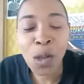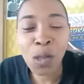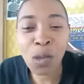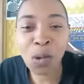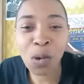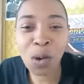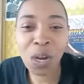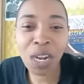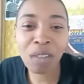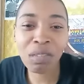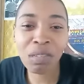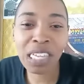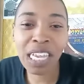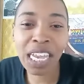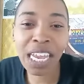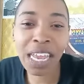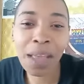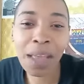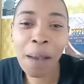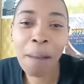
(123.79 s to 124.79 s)
You know what I'm
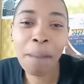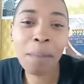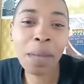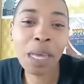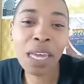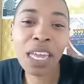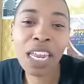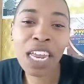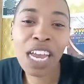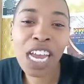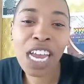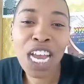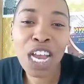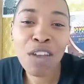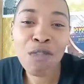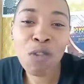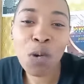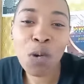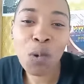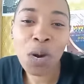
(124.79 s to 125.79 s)
saying? But
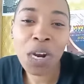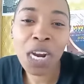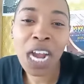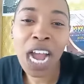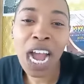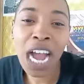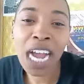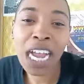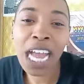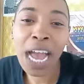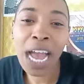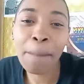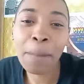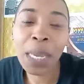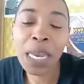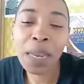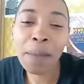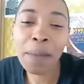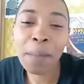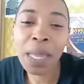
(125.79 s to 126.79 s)
for where God got
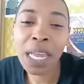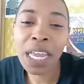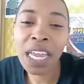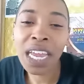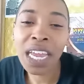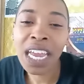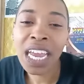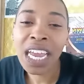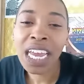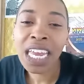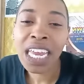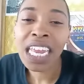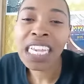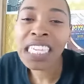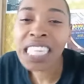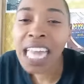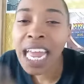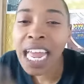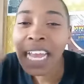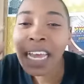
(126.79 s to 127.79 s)
me to be,
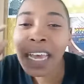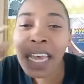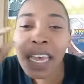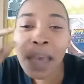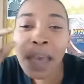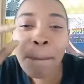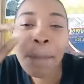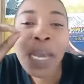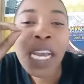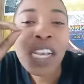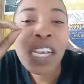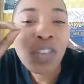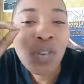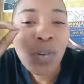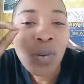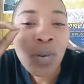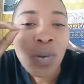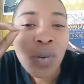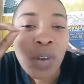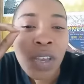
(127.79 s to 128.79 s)
it's like a
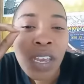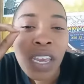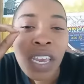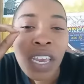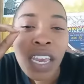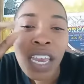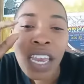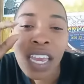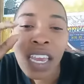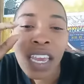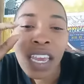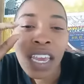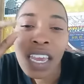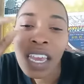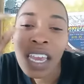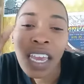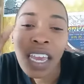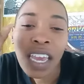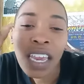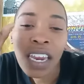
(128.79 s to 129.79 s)
pixel in
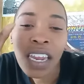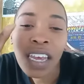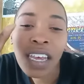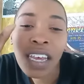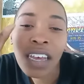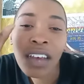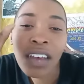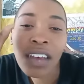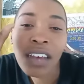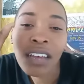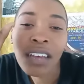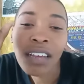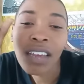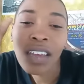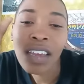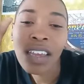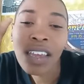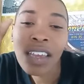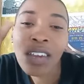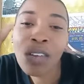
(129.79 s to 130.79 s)
in a
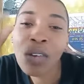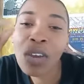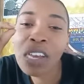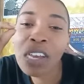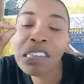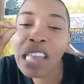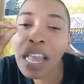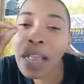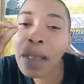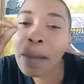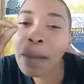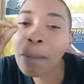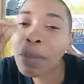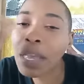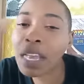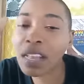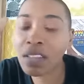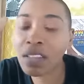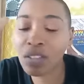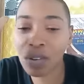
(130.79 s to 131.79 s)
you. It's like a
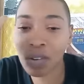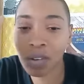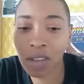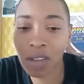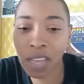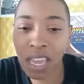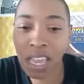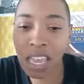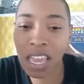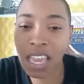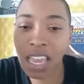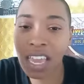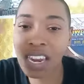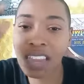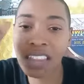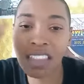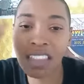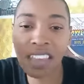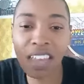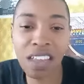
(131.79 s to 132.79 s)
pixel in
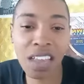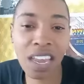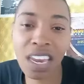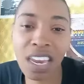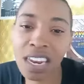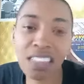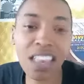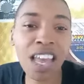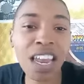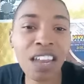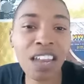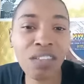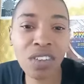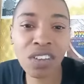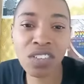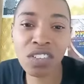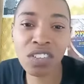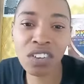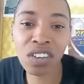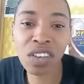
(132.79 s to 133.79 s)
a t in a
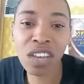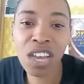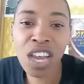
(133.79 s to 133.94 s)
television.